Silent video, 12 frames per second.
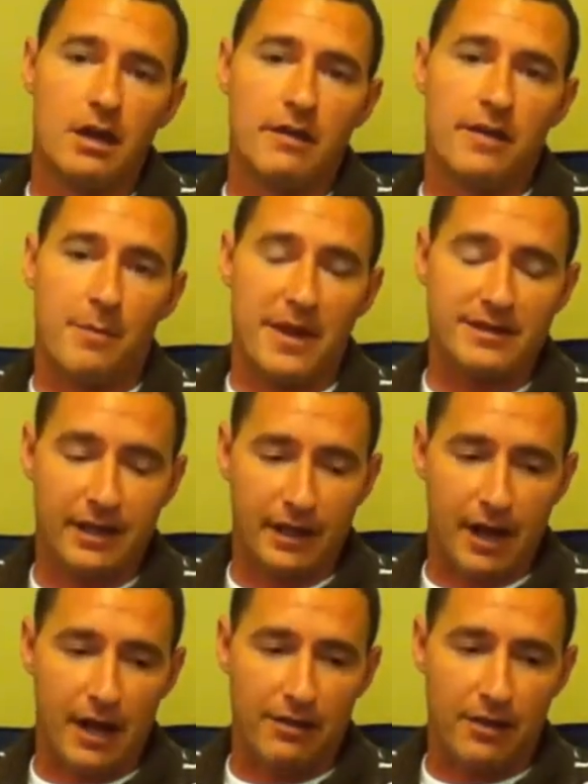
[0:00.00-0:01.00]
The best thing
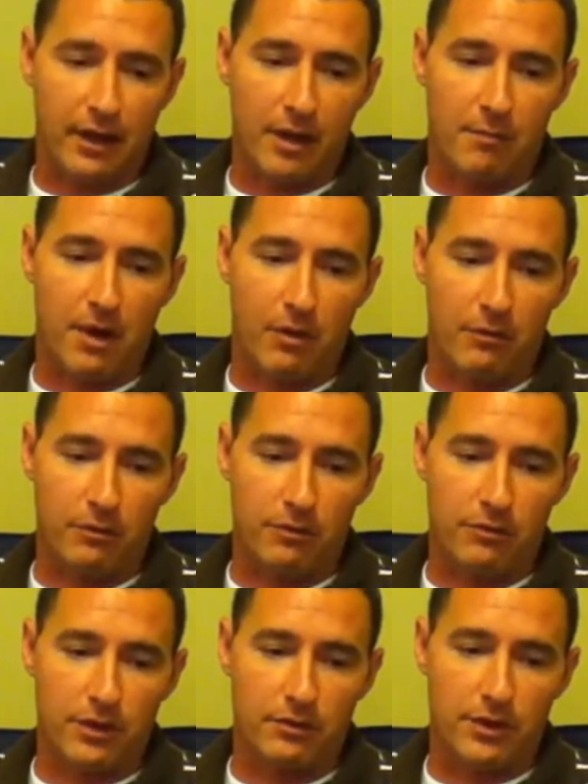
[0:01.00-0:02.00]
I think about
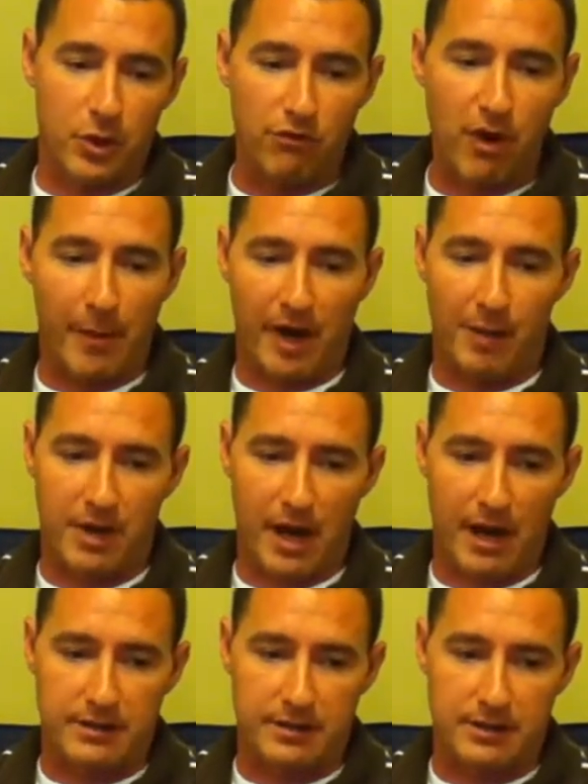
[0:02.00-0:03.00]
the new Framework
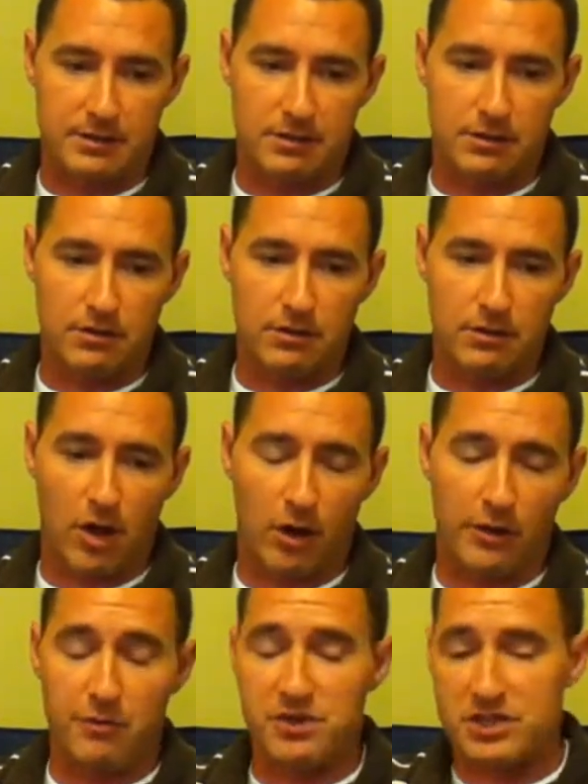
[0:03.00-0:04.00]
APIs is not
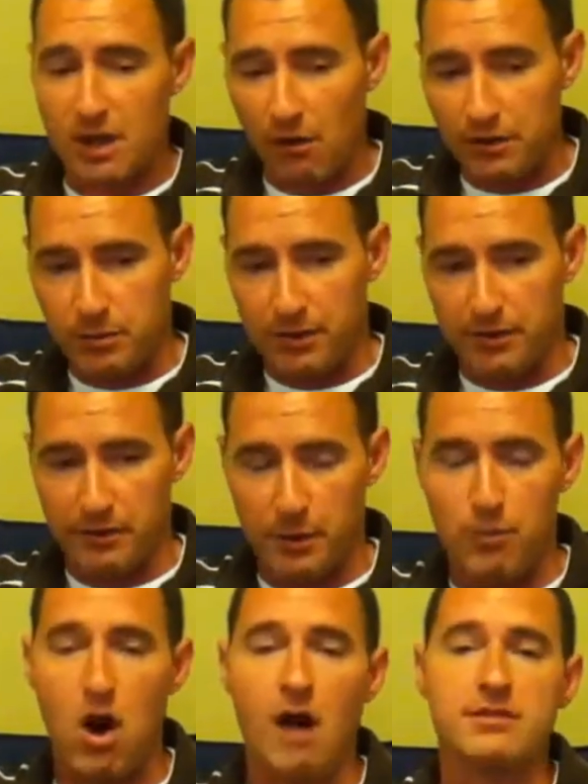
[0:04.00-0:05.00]
only the results, but the
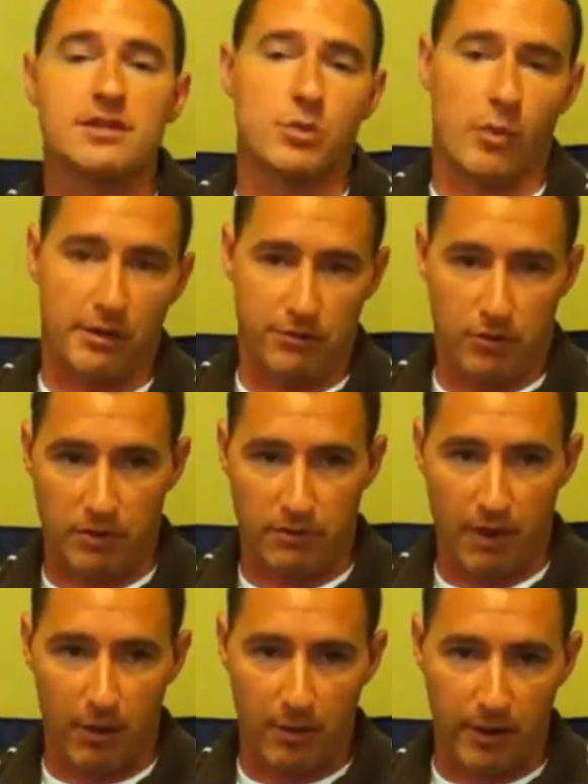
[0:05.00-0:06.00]
process we went through in
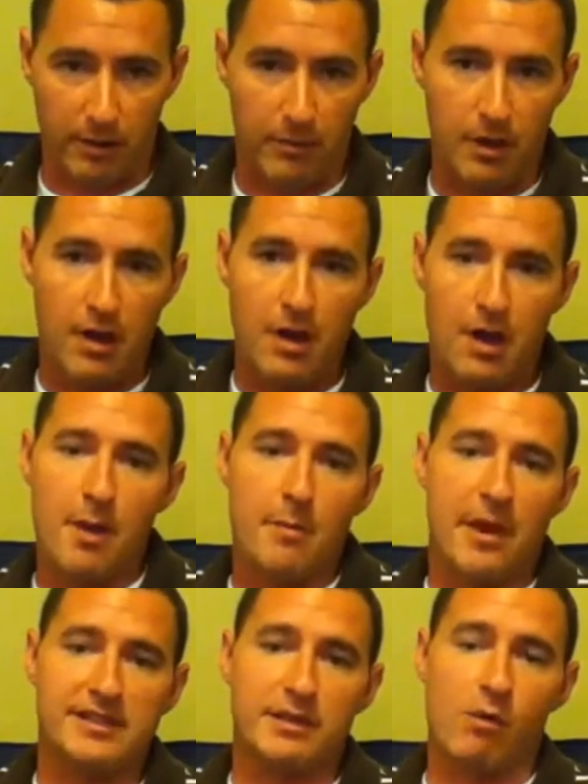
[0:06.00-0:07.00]
developing them.
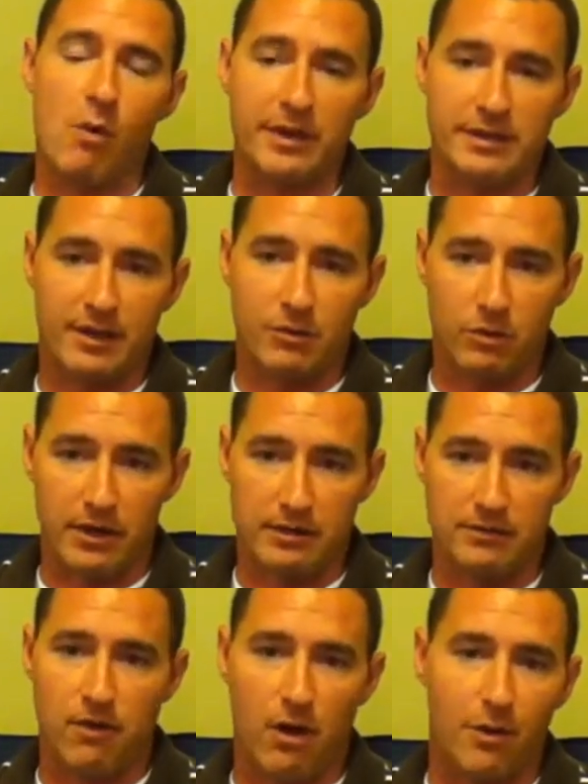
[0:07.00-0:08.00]
Basically what we did was
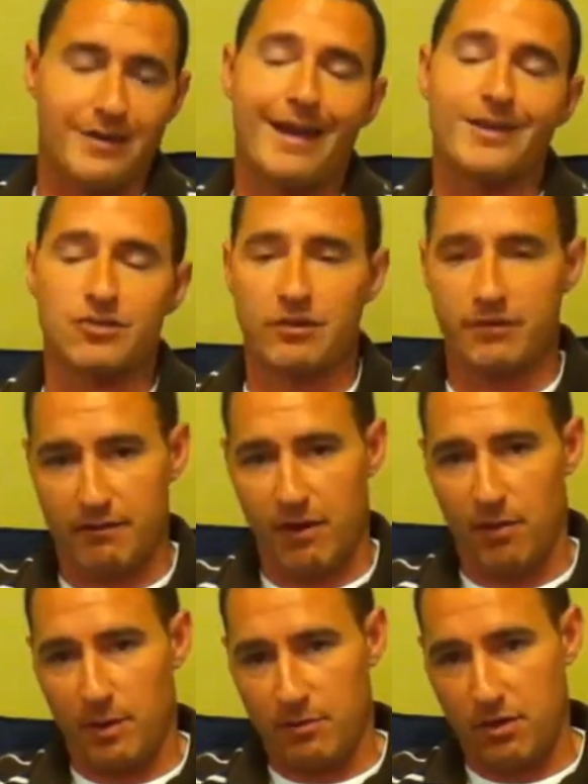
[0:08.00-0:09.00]
follow a test-driven
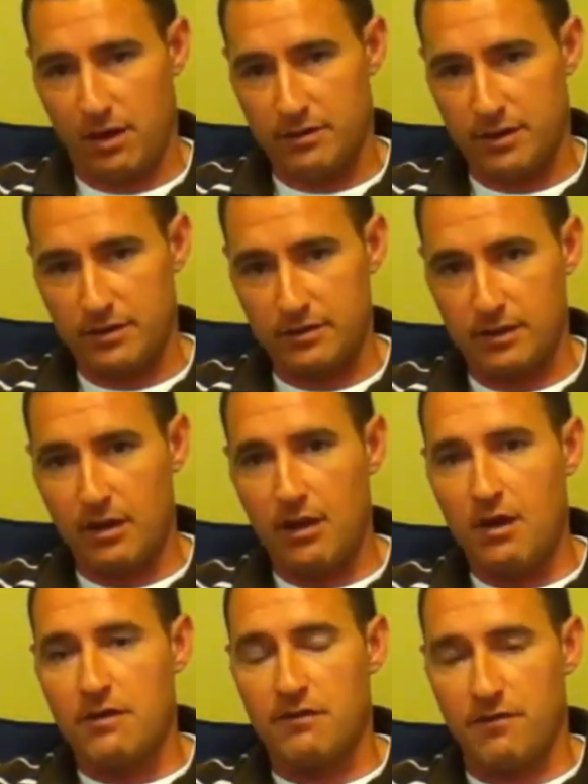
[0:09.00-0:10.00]
development process.
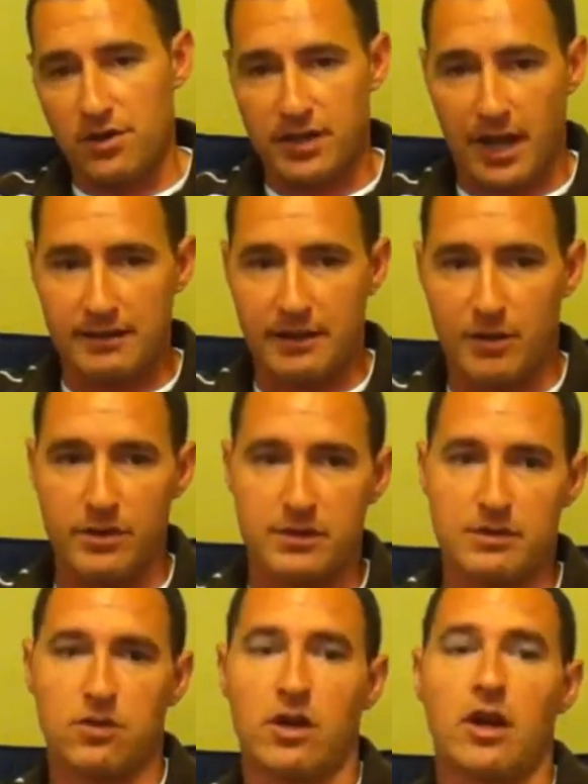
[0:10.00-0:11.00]
The first thing I did
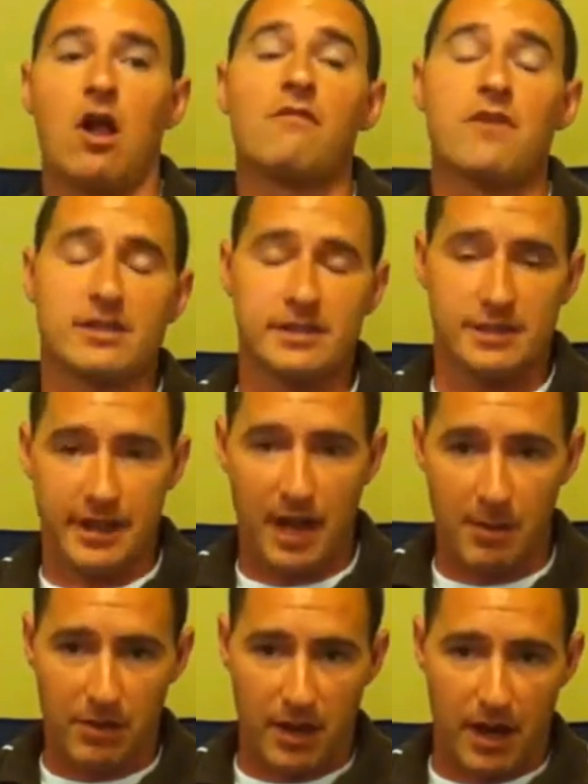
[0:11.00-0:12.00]
was look at all of our existing
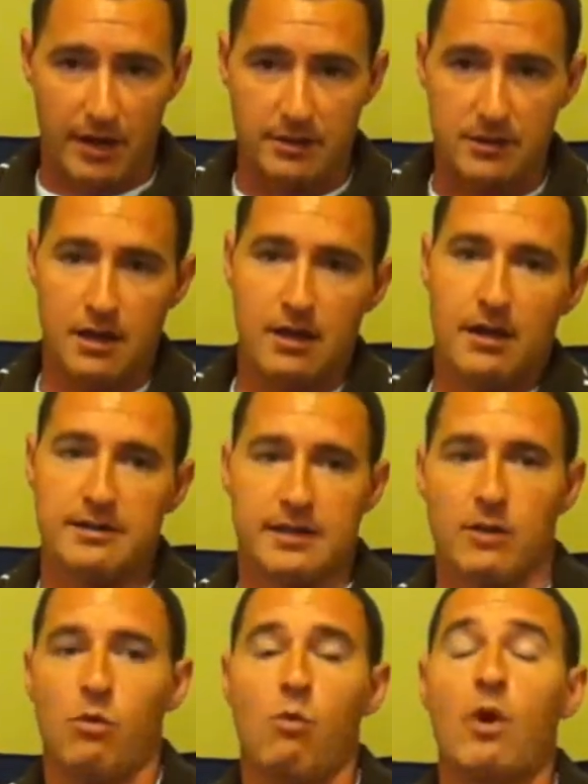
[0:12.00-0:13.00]
APIs and say,
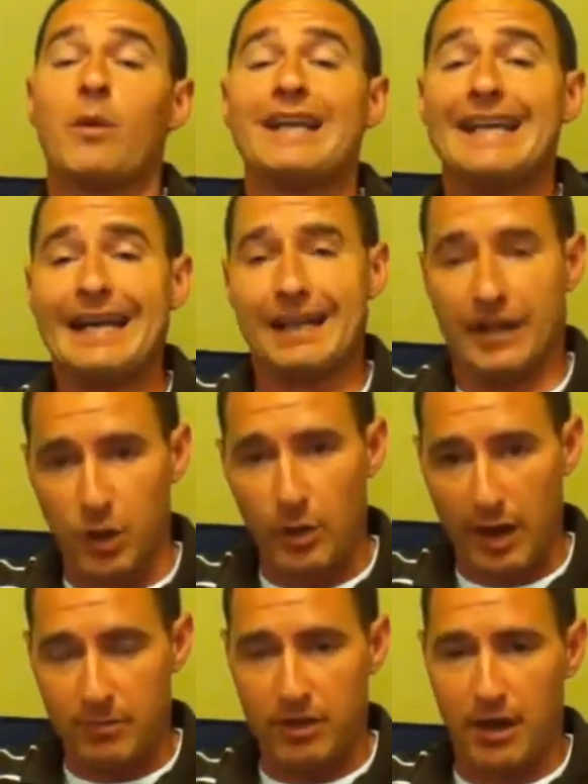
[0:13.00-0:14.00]
what do we need in a new
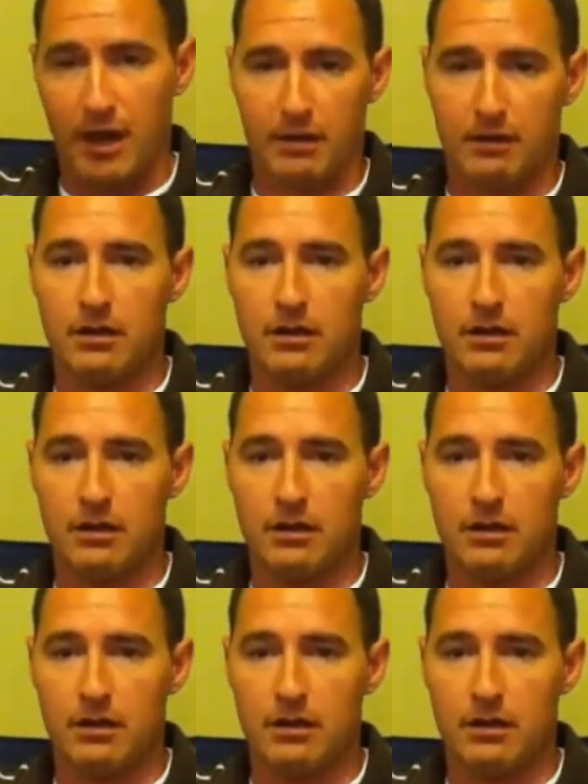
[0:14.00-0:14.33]
API?